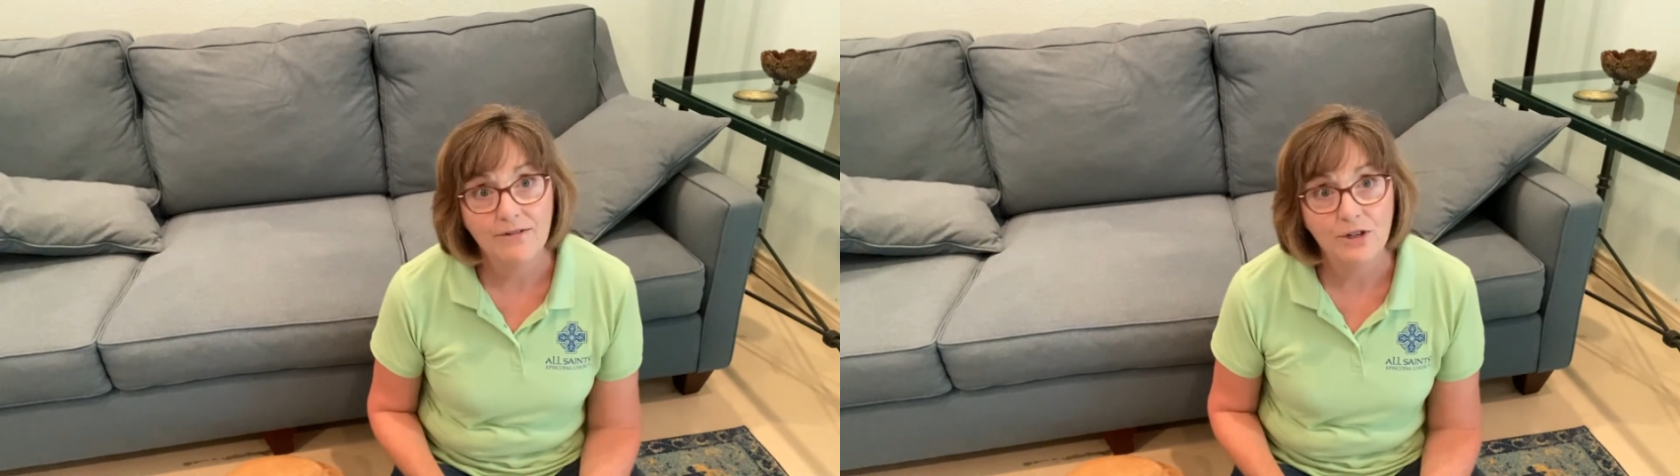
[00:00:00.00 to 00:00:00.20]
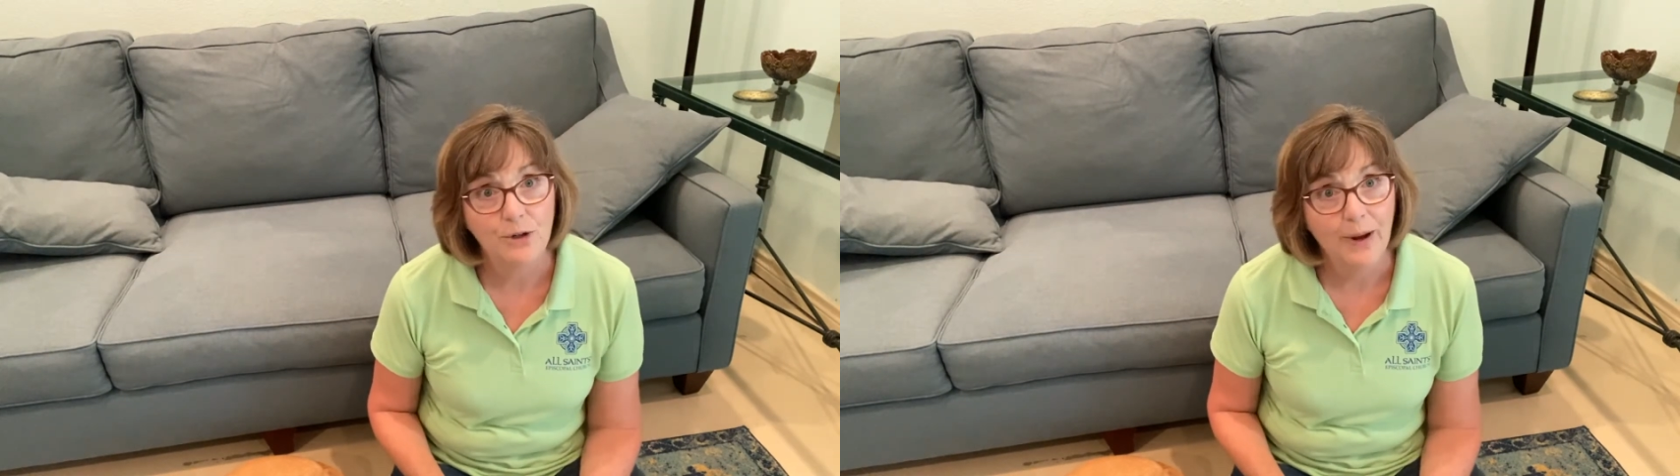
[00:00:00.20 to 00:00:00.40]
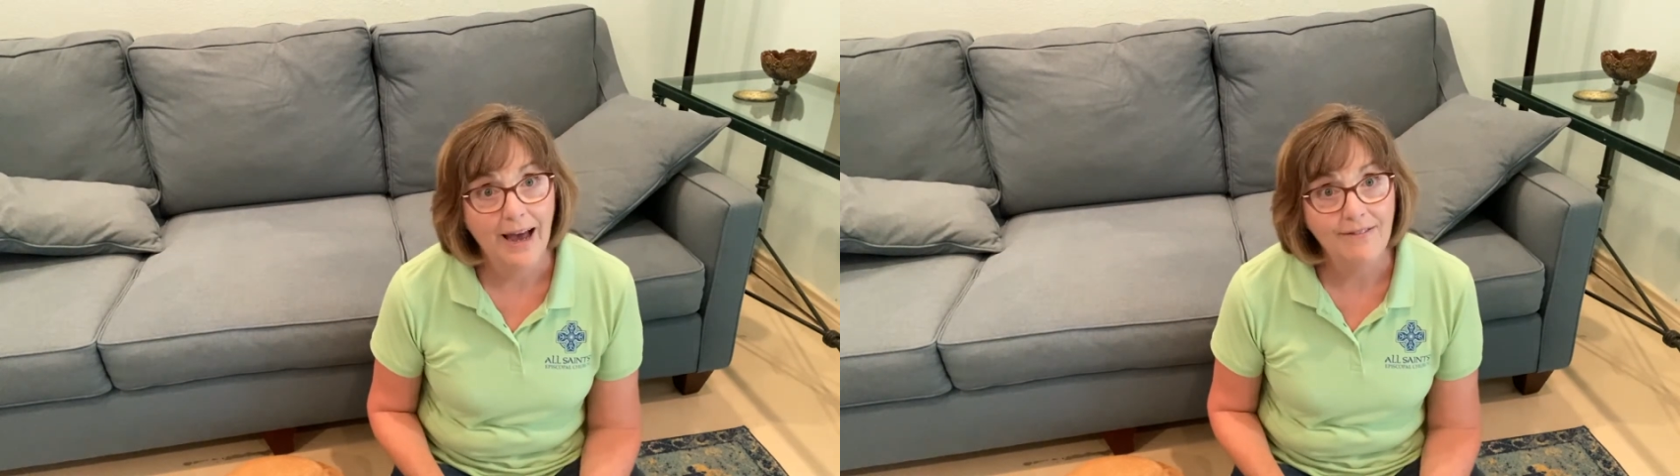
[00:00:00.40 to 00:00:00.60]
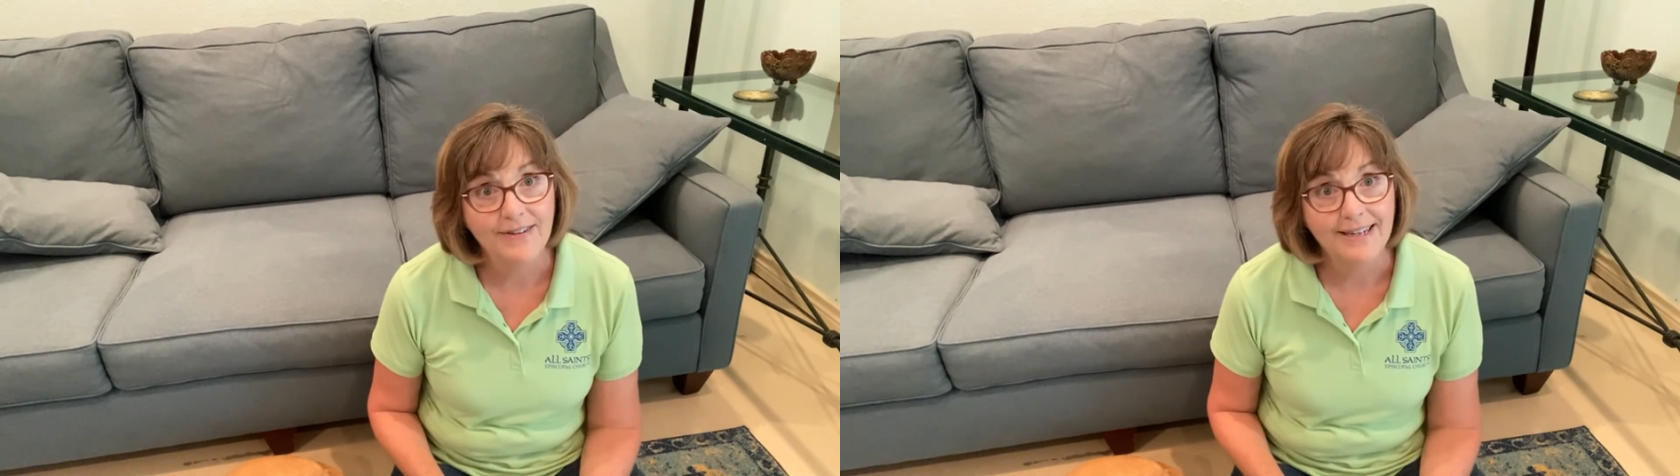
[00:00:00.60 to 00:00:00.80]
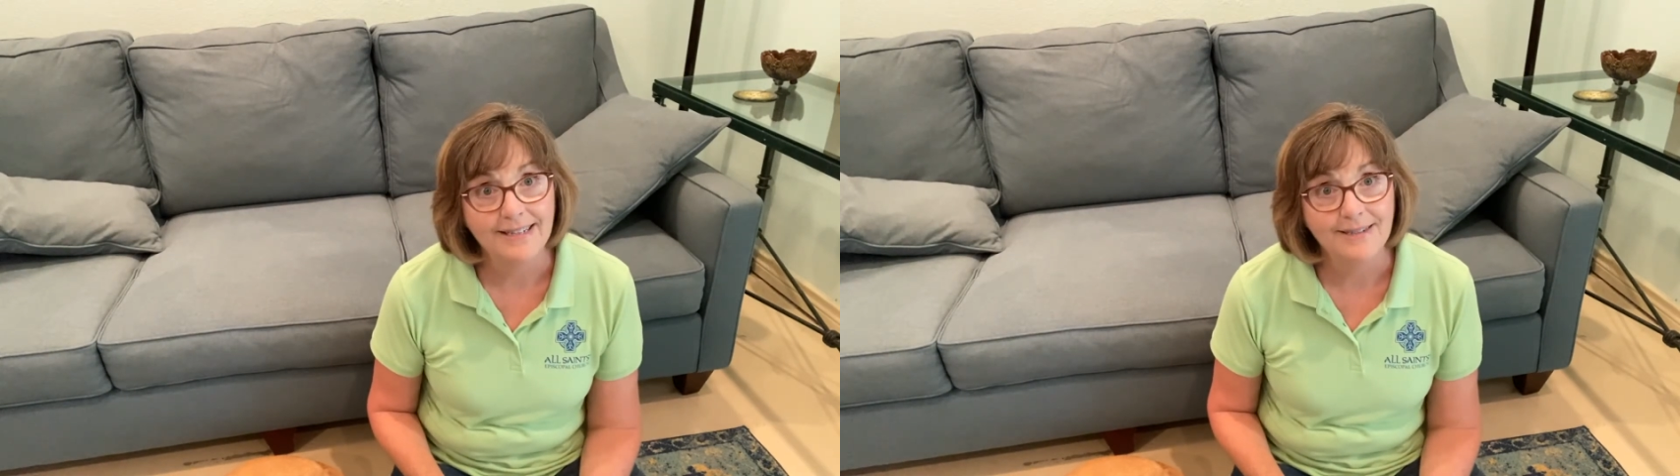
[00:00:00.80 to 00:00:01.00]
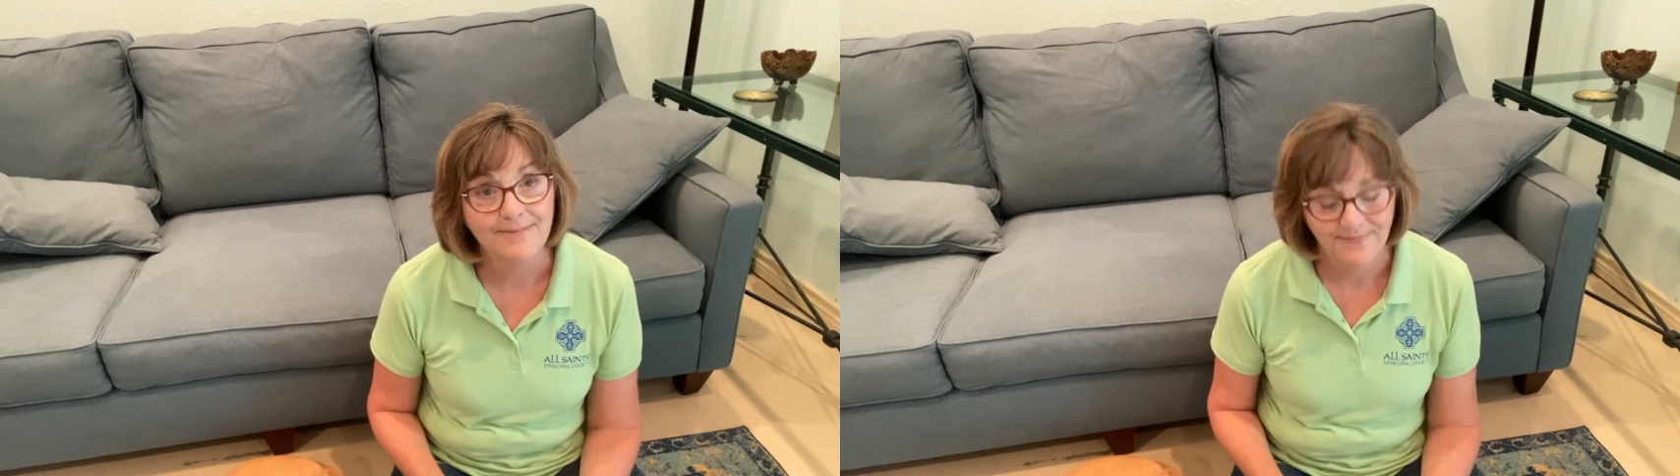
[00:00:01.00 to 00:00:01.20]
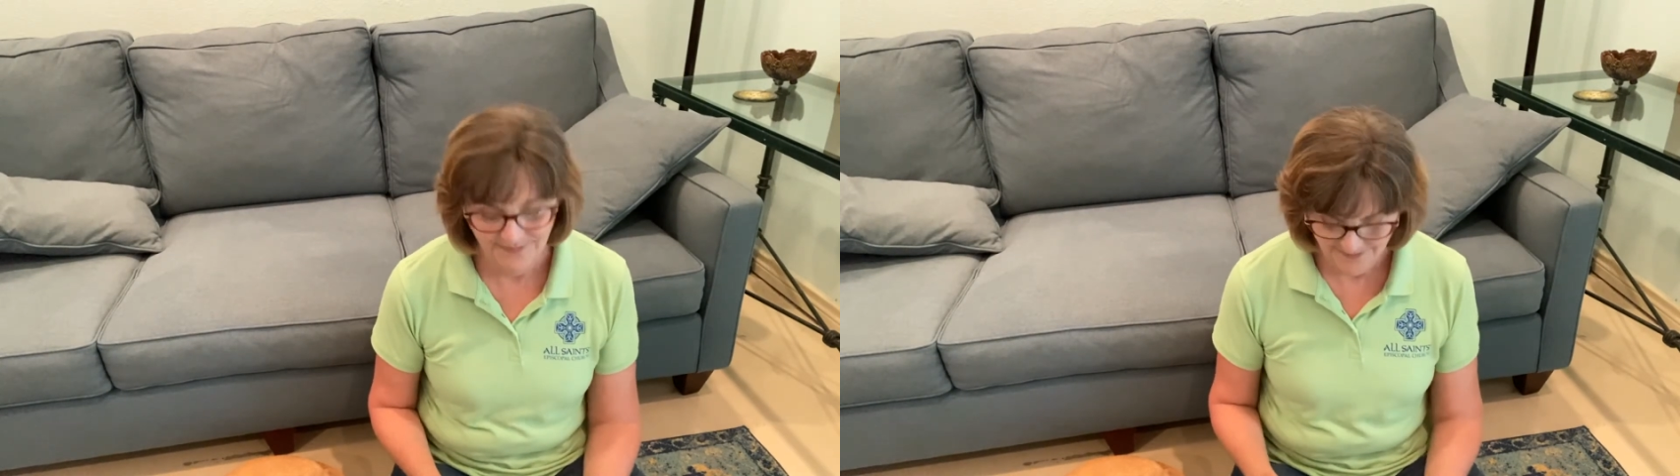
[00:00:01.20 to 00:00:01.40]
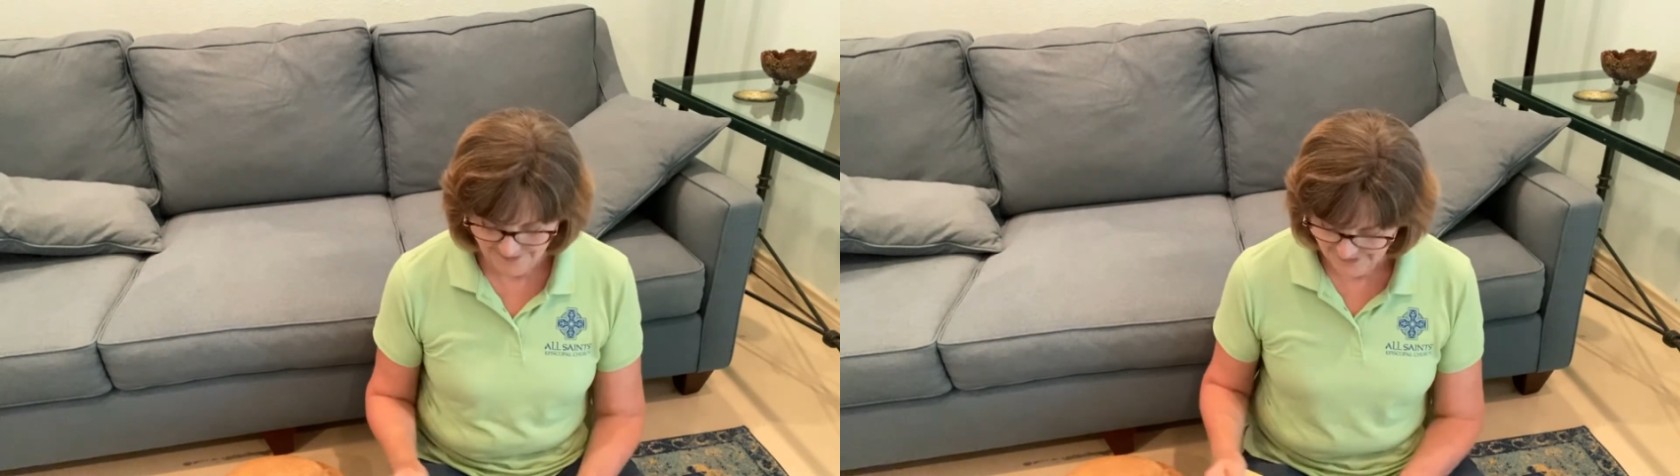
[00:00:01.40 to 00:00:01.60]
to do Advent.
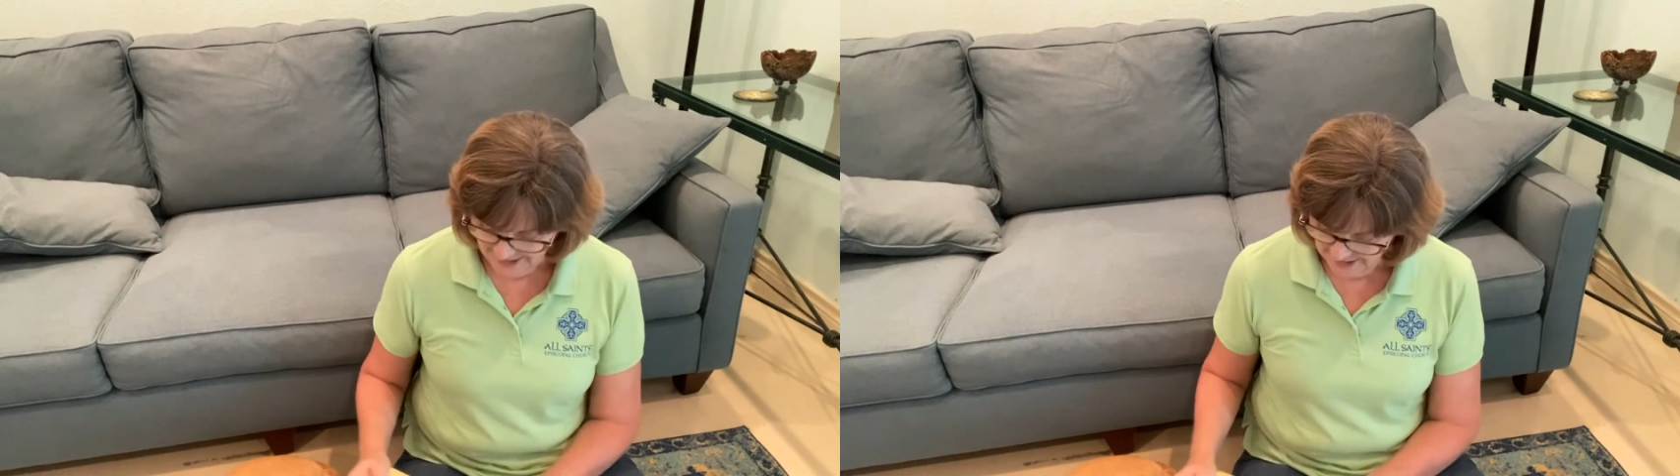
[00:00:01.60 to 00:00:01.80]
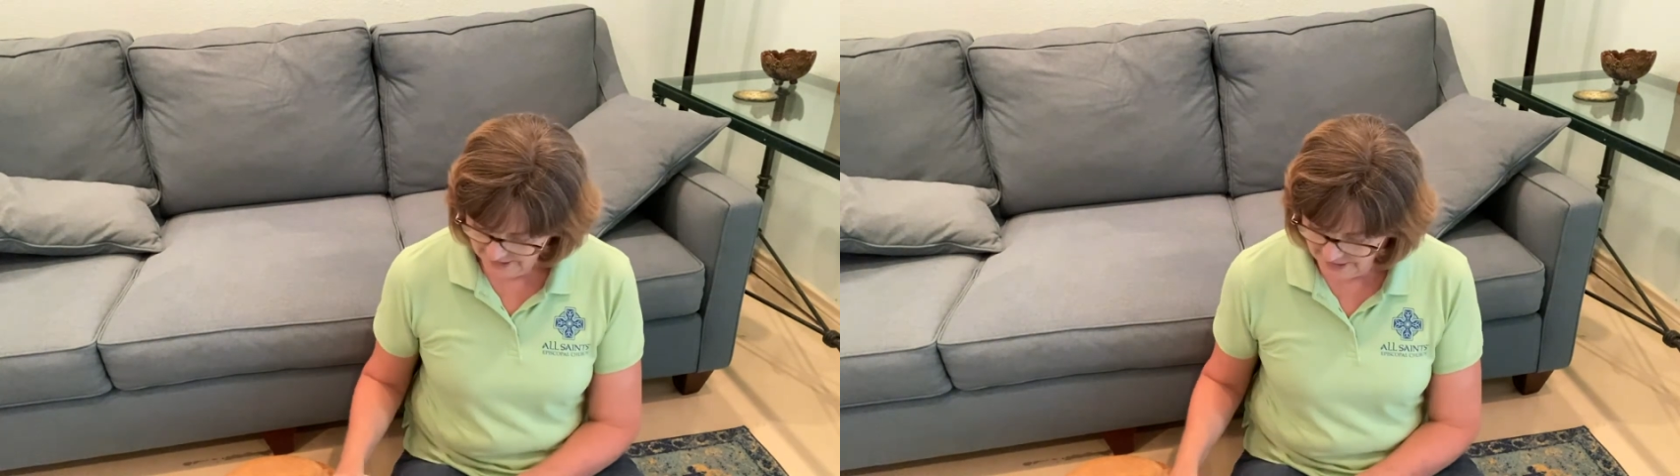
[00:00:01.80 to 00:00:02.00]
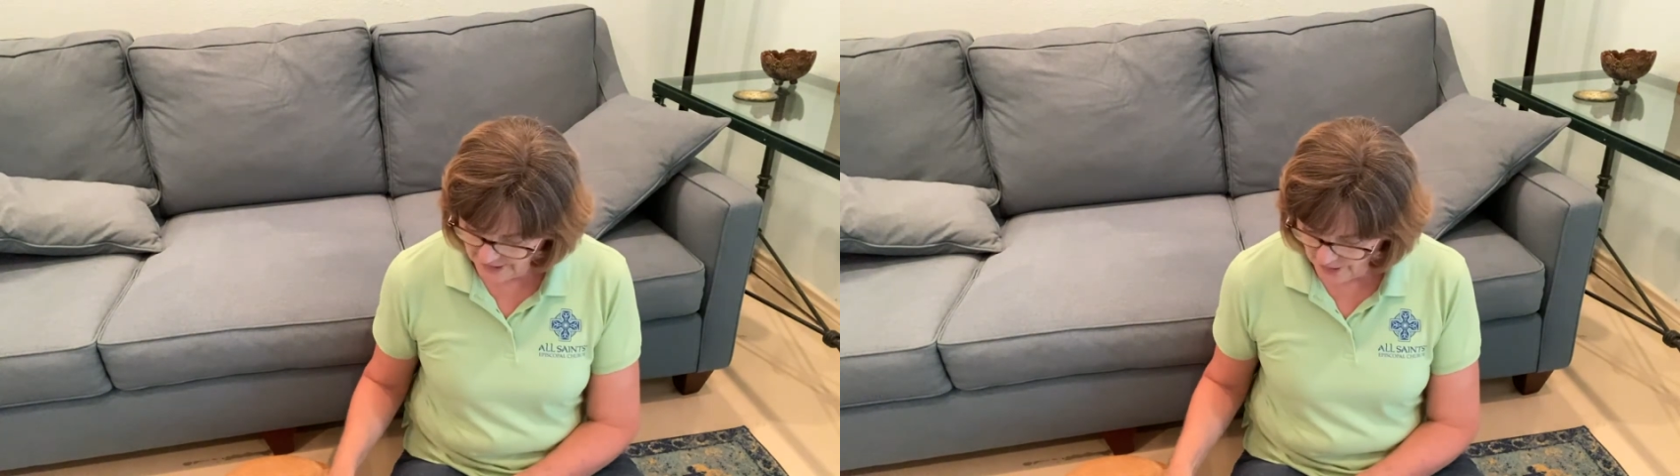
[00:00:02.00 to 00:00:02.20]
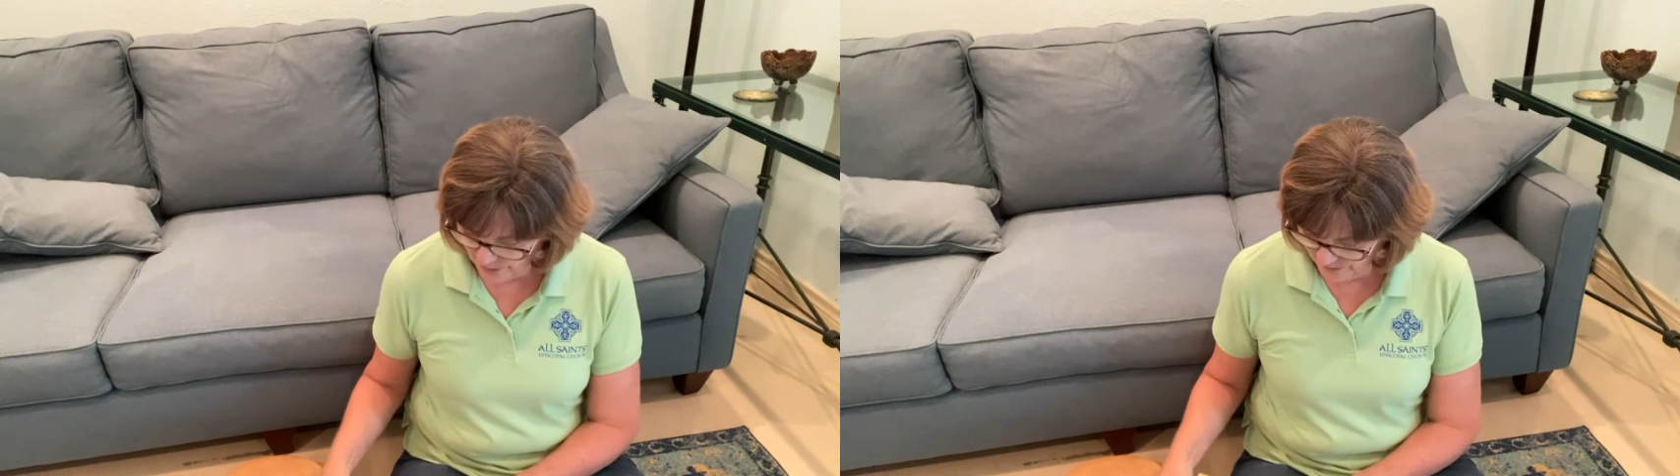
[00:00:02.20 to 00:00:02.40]
So,